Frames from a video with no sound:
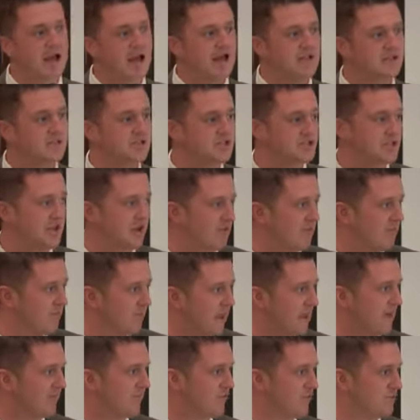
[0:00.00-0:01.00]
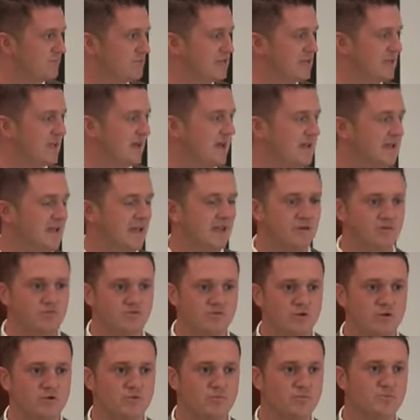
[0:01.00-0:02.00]
and to share a platform today and a
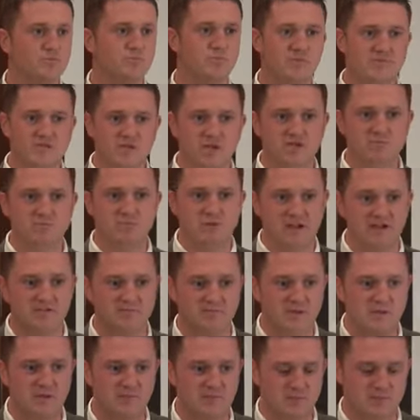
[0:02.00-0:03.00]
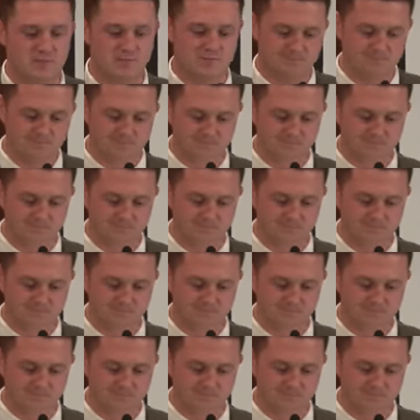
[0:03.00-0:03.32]
room with such brave people.